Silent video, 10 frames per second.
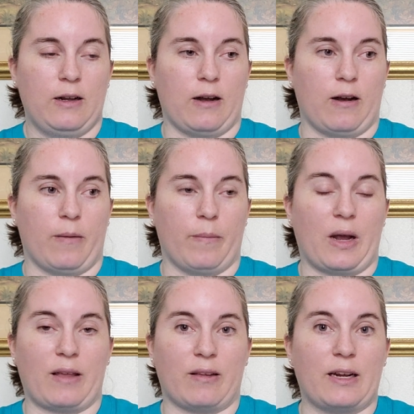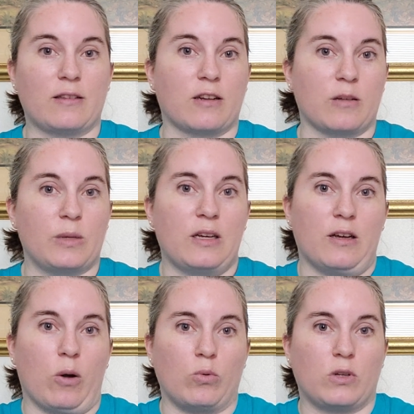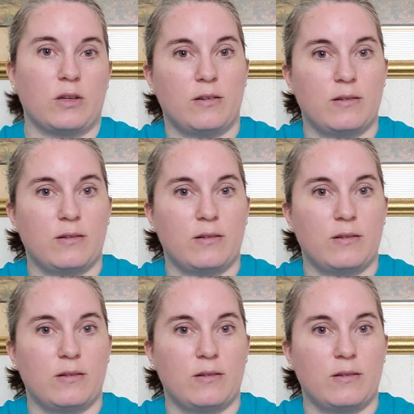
I think it's going to be a goat